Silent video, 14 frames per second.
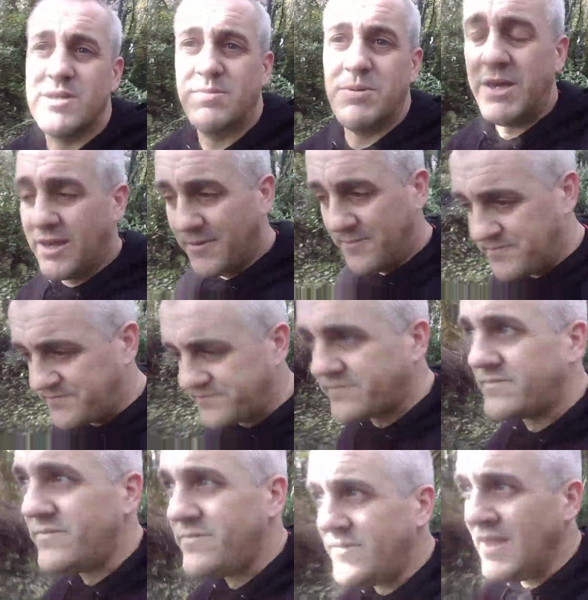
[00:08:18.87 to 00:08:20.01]
we speak.
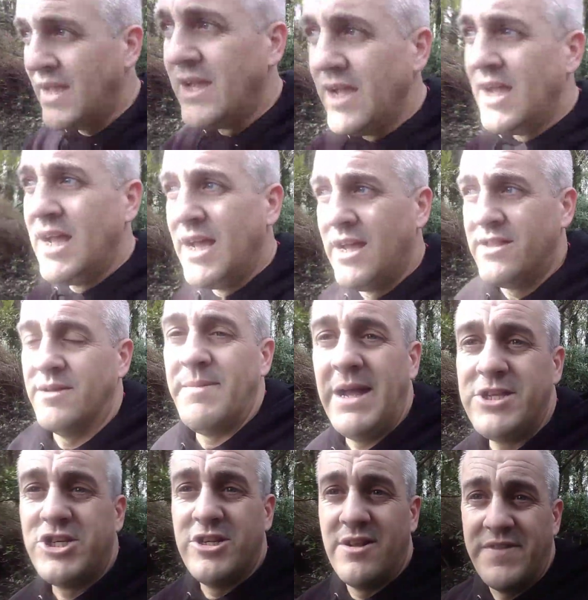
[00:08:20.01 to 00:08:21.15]
The
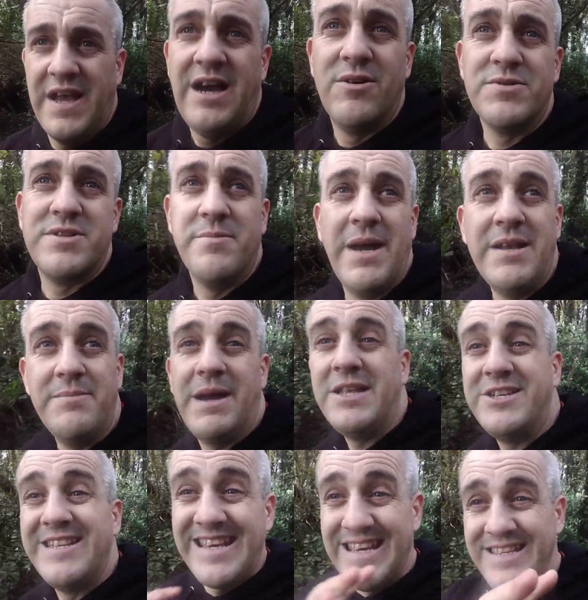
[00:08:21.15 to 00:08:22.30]
mansion of the house, the abandoned
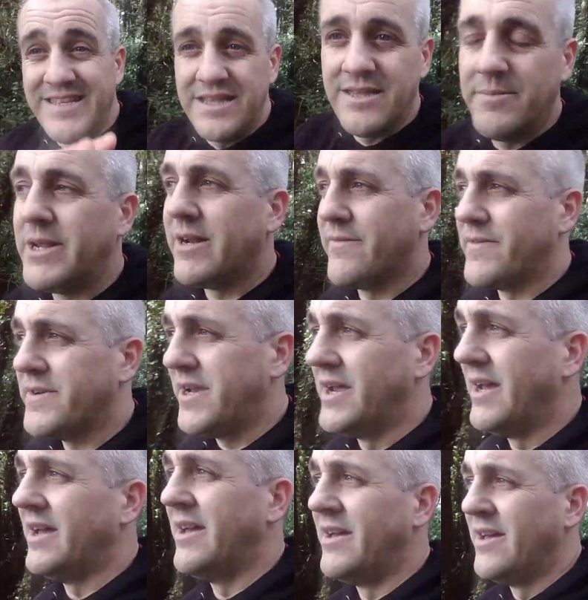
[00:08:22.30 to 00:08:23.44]
mansion, is in the middle of it.
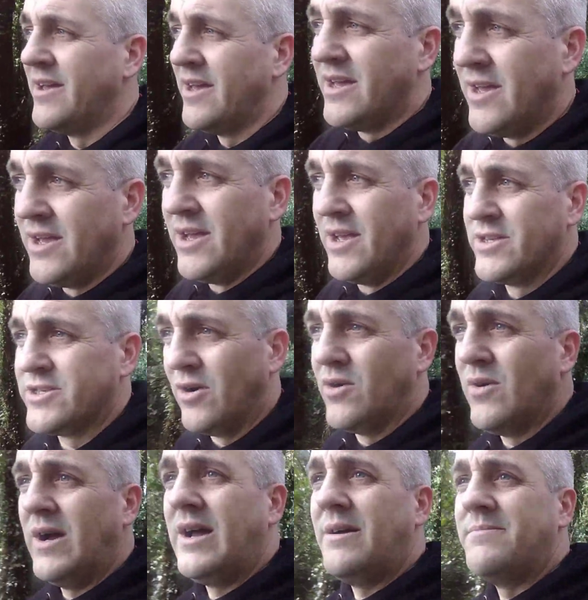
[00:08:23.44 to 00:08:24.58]

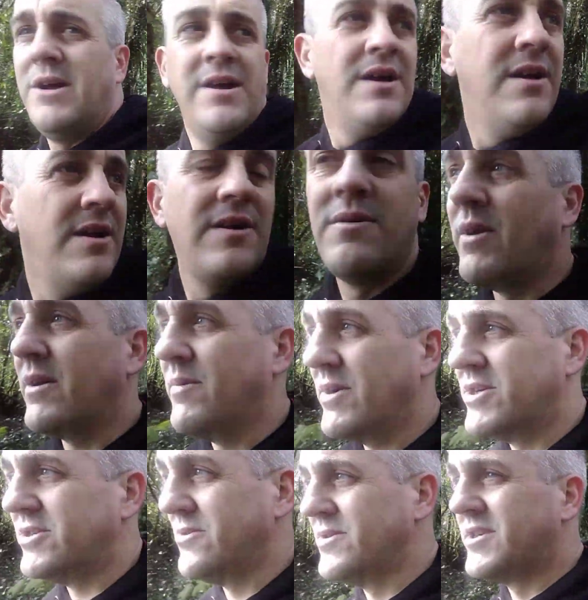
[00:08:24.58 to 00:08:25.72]
So what I
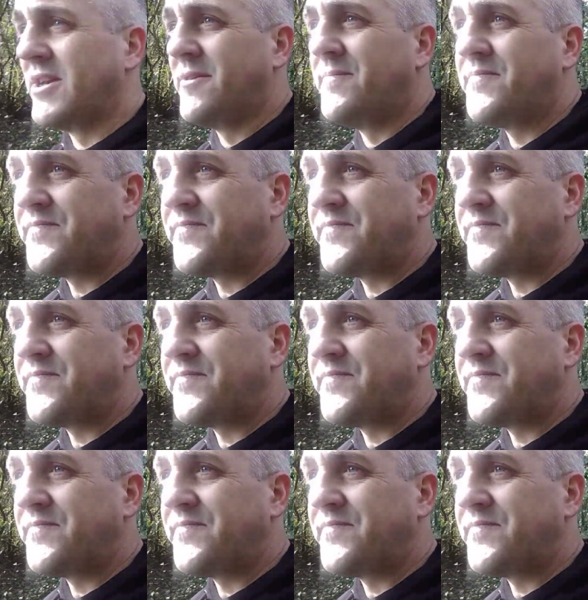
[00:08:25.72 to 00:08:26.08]
want to do is